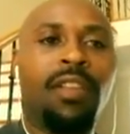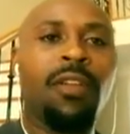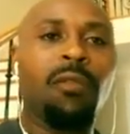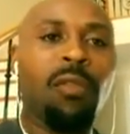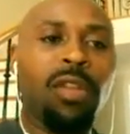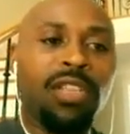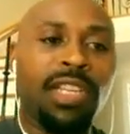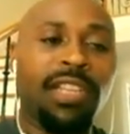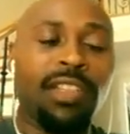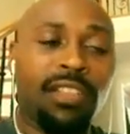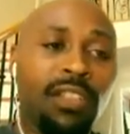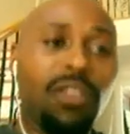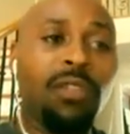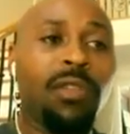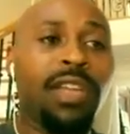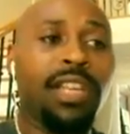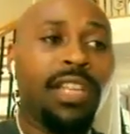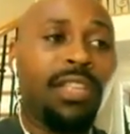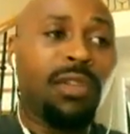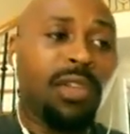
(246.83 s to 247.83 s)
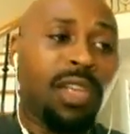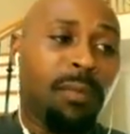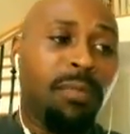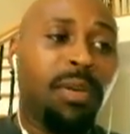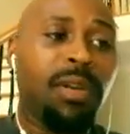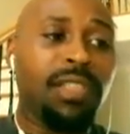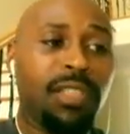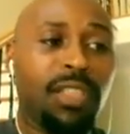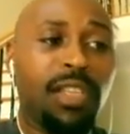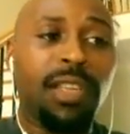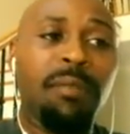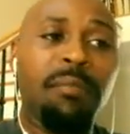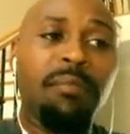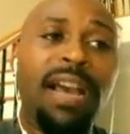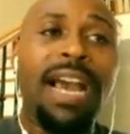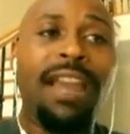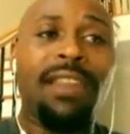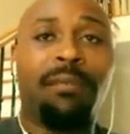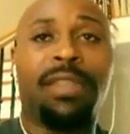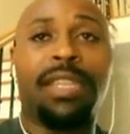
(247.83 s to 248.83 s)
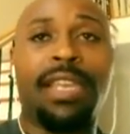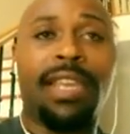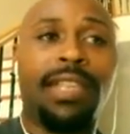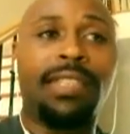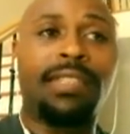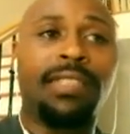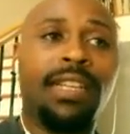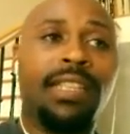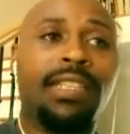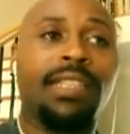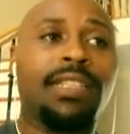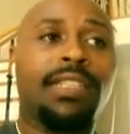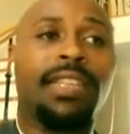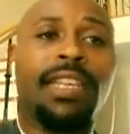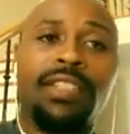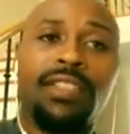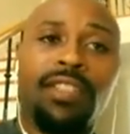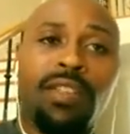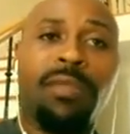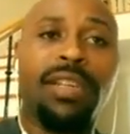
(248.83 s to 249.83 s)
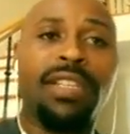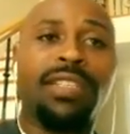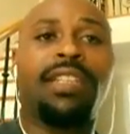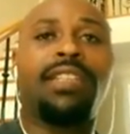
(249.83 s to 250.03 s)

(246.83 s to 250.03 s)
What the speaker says: What you can do is you can buy them things such as instruments,